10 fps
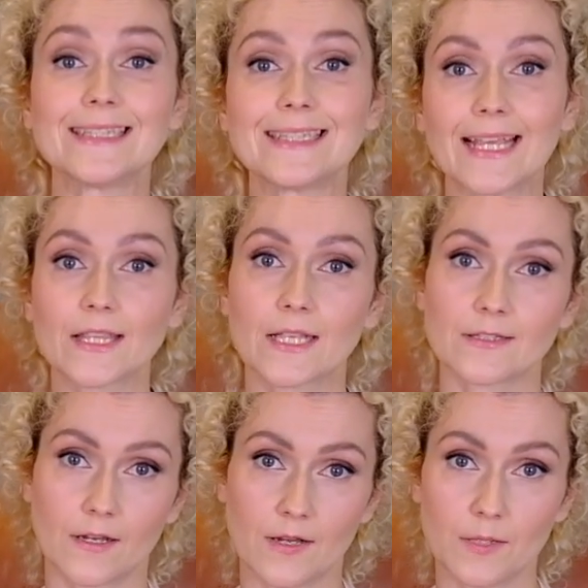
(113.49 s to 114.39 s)
take the
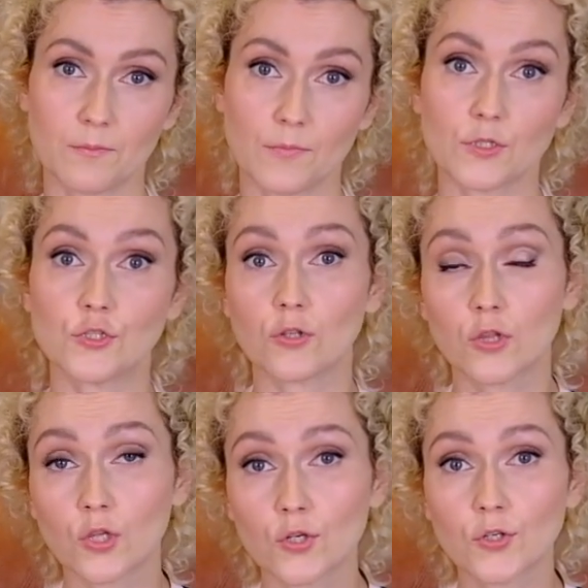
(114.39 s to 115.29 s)
time to
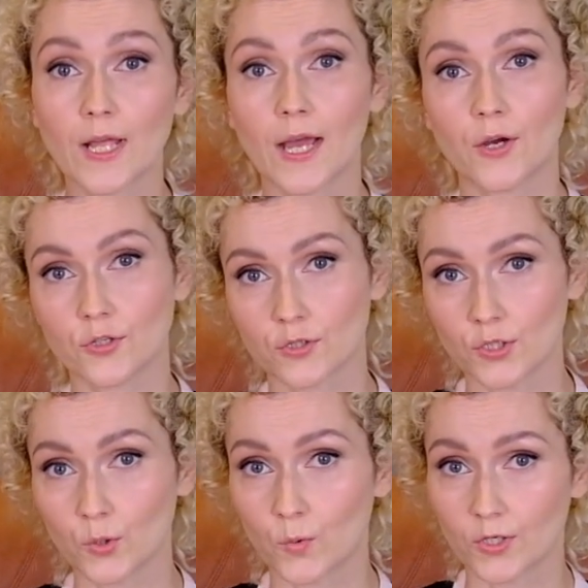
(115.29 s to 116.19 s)
learn how your
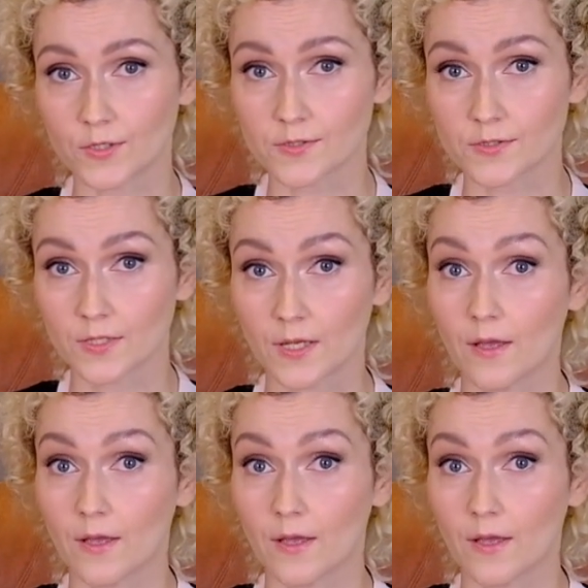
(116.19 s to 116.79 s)
glue works.